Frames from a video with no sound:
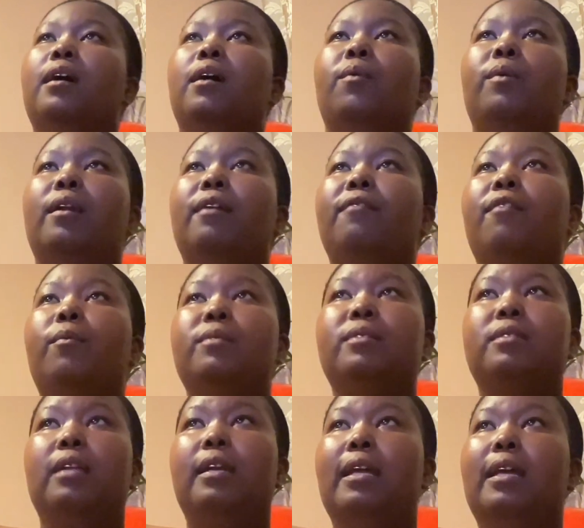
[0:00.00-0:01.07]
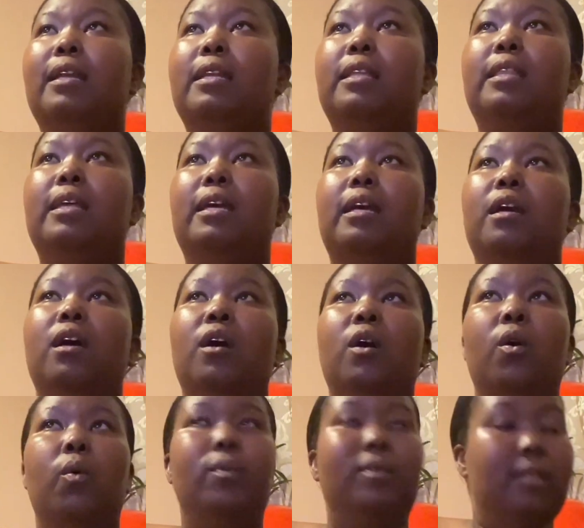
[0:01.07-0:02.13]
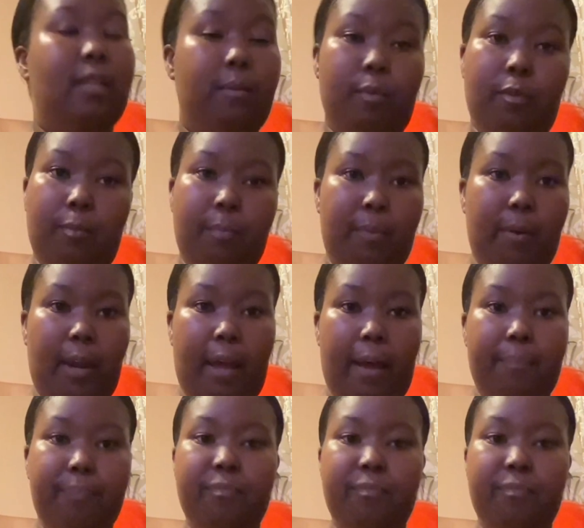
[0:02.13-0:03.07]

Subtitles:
Whenever we start anything, we start with prayer.